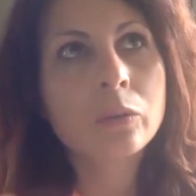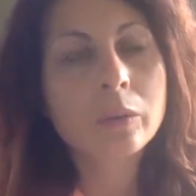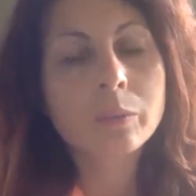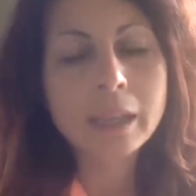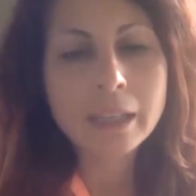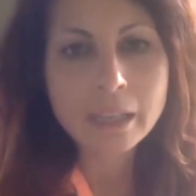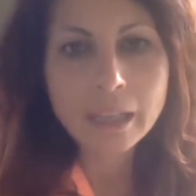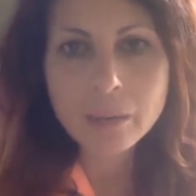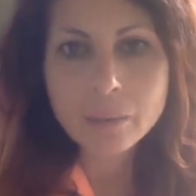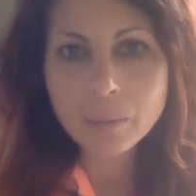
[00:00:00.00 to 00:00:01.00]
make an
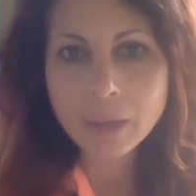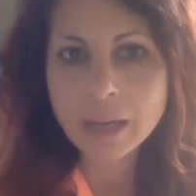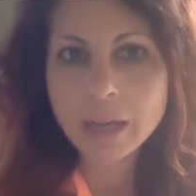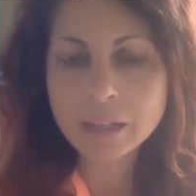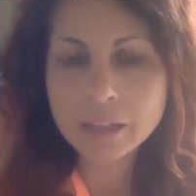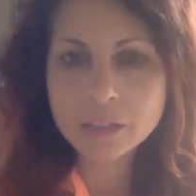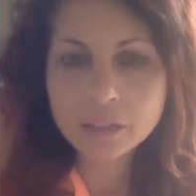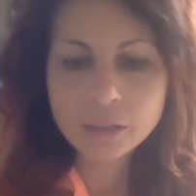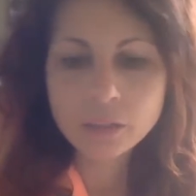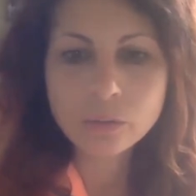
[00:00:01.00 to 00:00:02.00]
impact
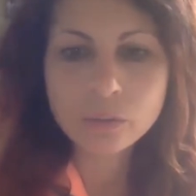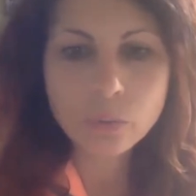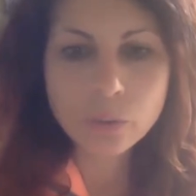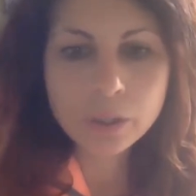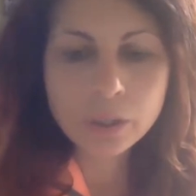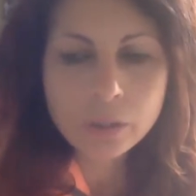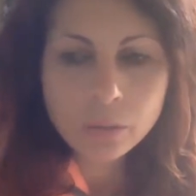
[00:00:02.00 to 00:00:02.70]
for